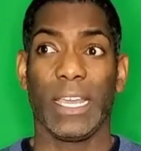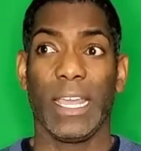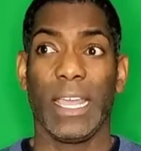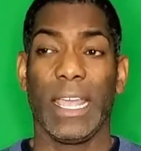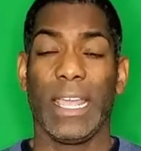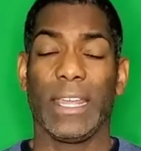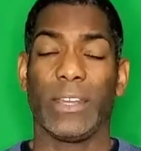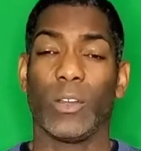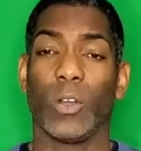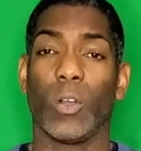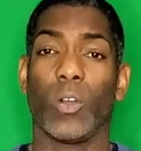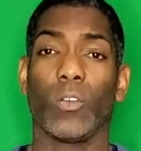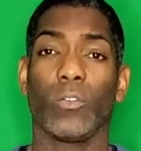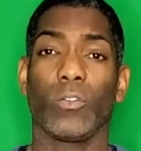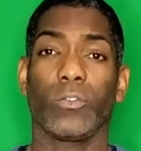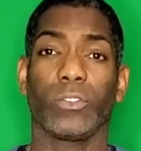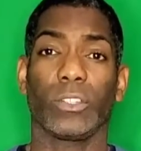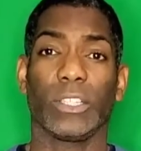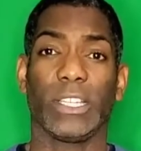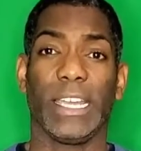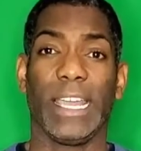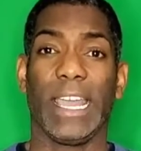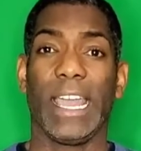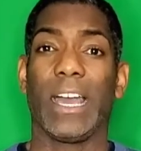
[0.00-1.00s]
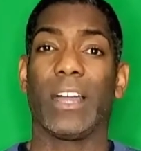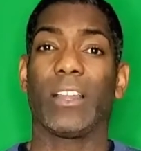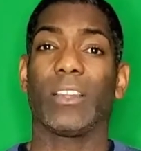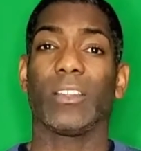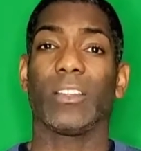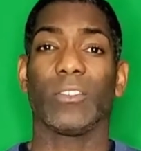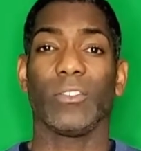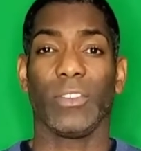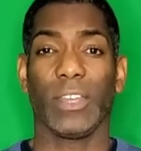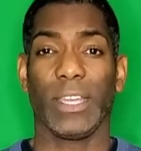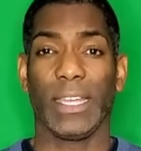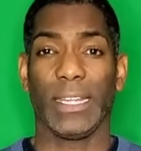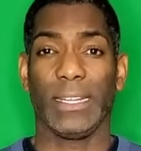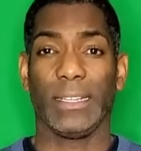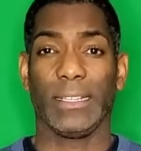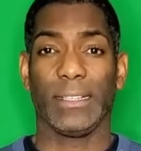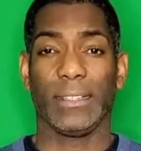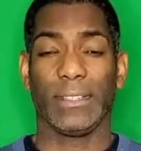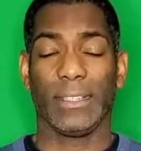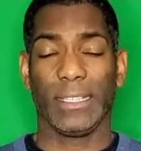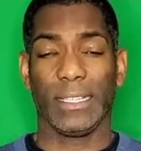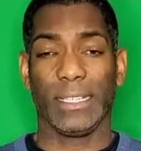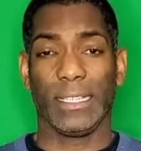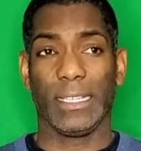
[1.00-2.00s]
and hopefully
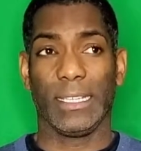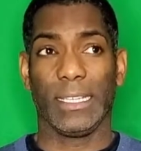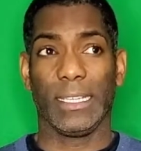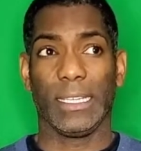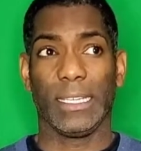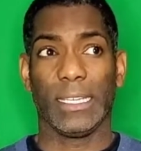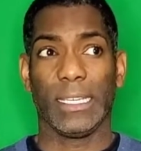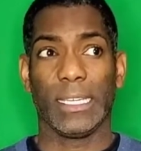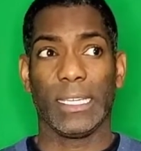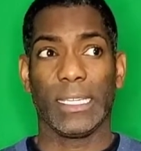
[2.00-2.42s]
elevate the